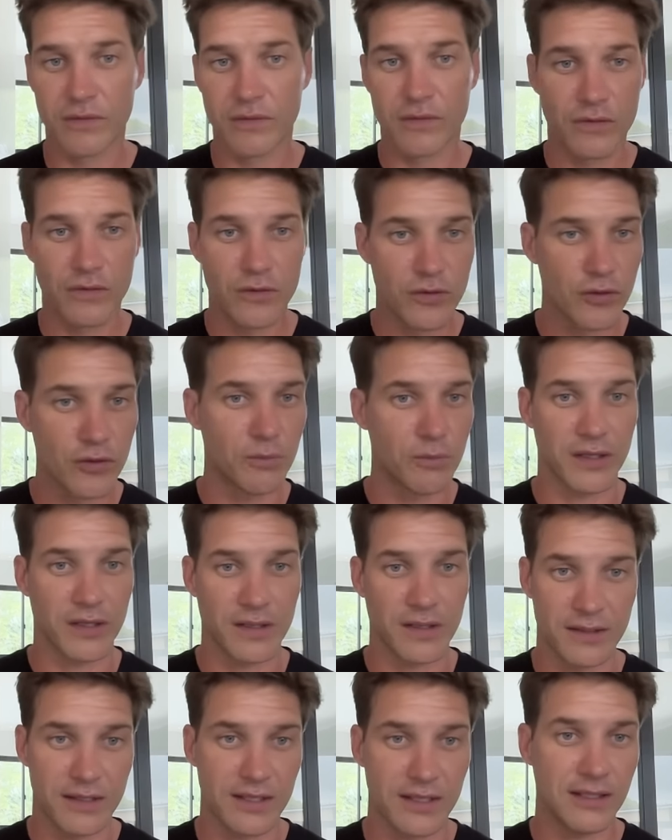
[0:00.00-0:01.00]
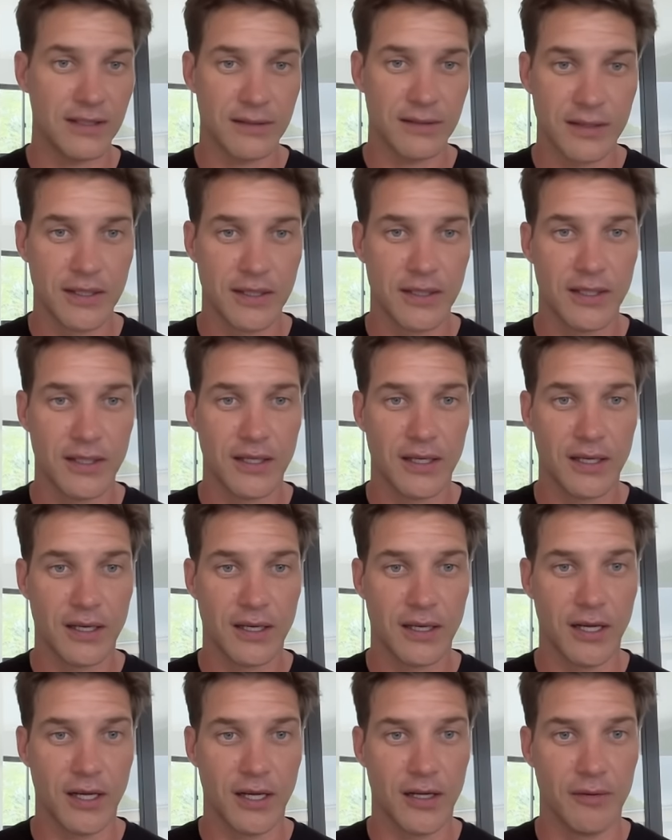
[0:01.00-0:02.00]
super easily
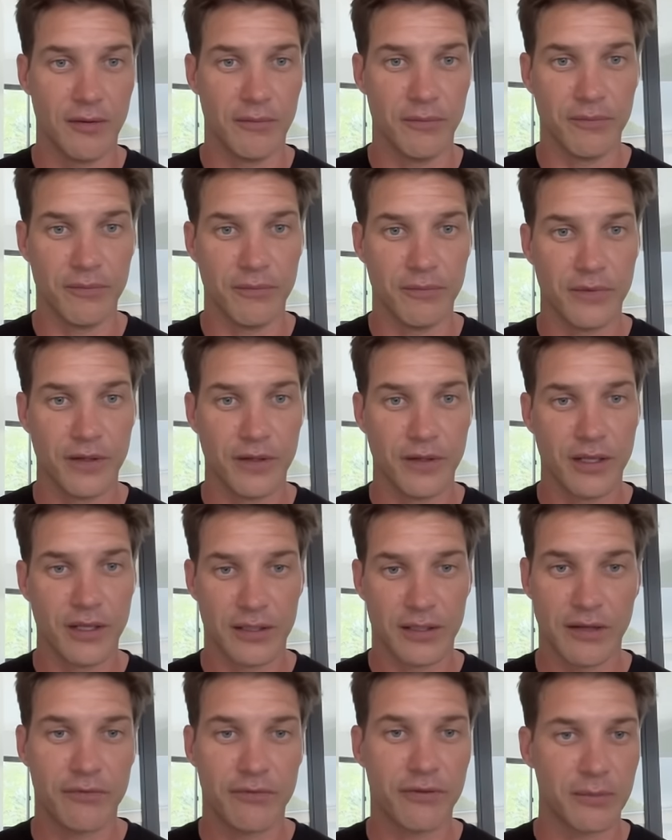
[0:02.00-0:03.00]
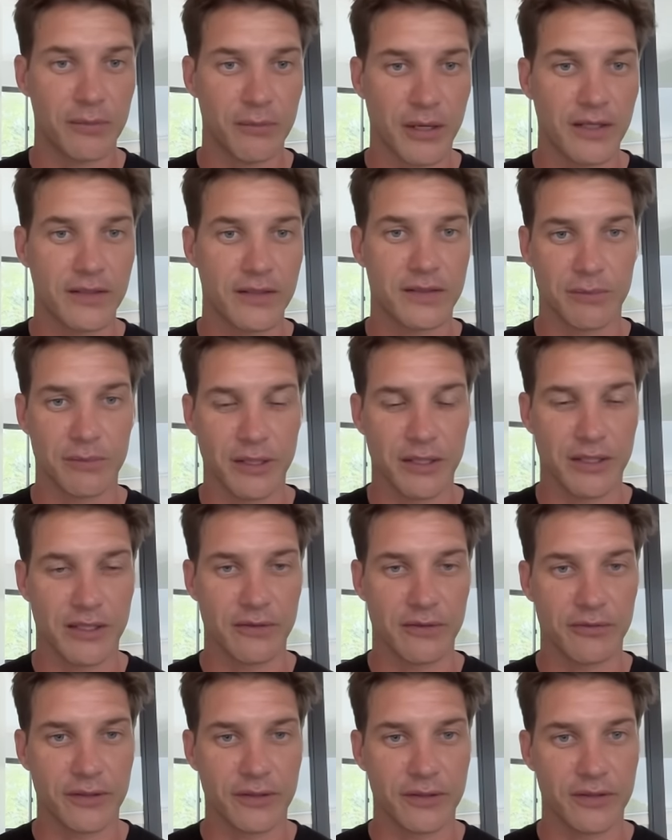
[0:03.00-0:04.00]
um, definitely makes a big
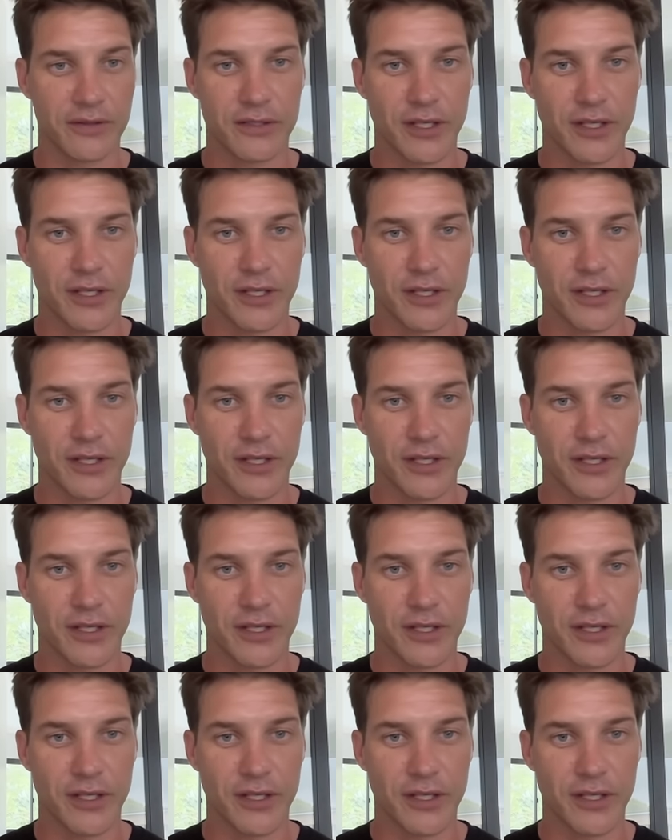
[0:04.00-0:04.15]
difference.